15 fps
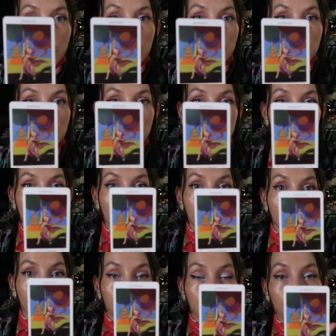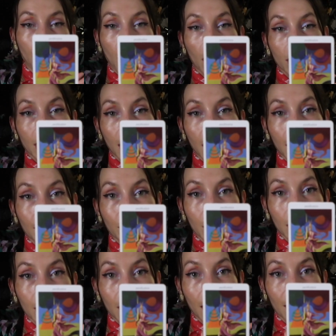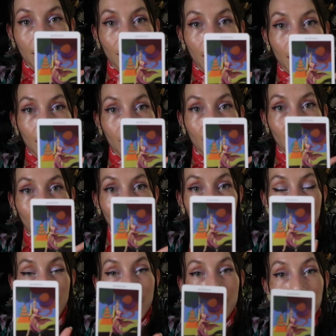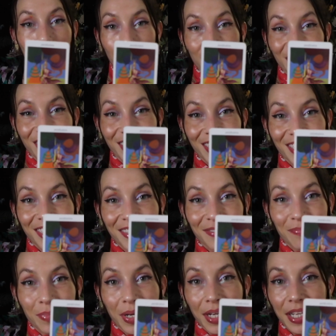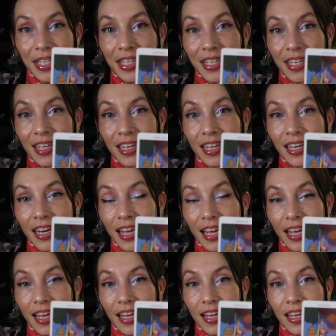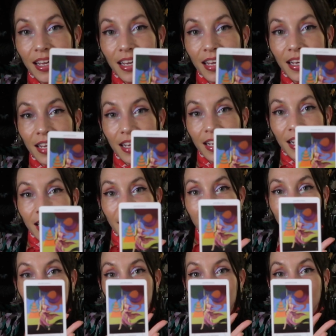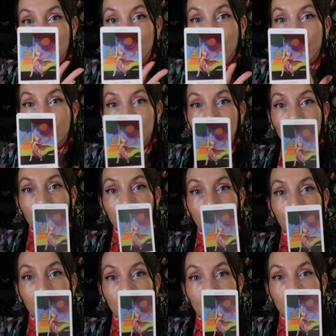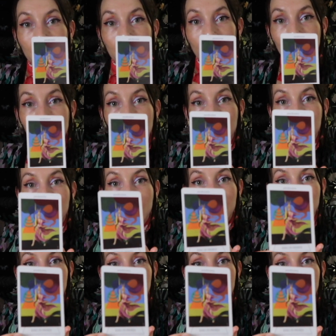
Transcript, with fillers: Like, um, you give people hard times. It's kind of like a, a bully, but in a... You like to know people so you can